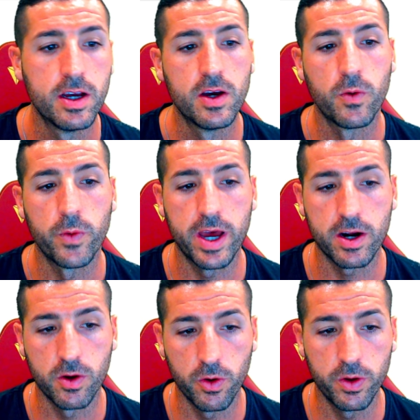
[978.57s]
we
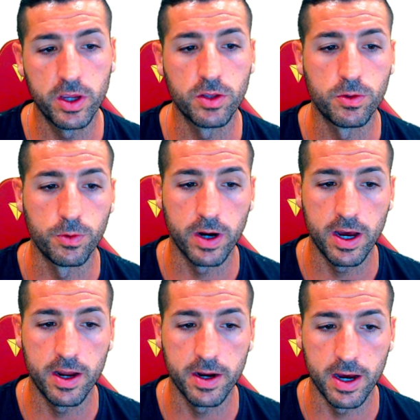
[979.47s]
are going to
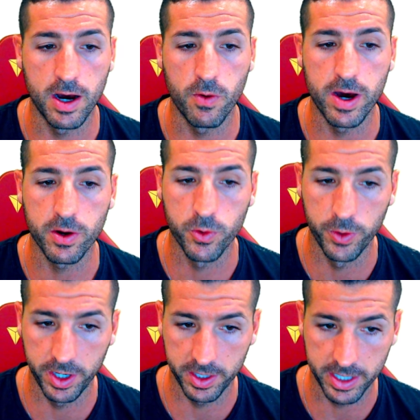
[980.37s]
run our
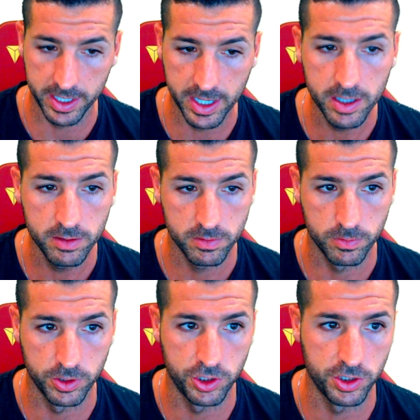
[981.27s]
query data,
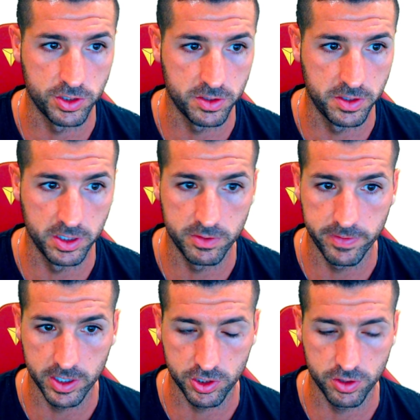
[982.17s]
which is this
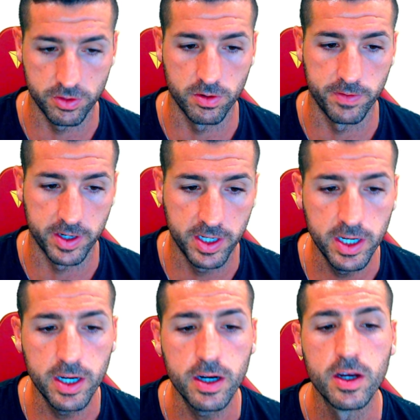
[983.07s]
function over
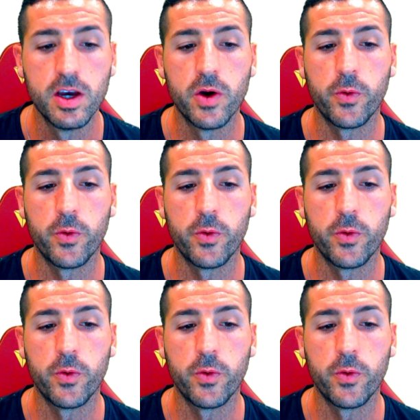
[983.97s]
here.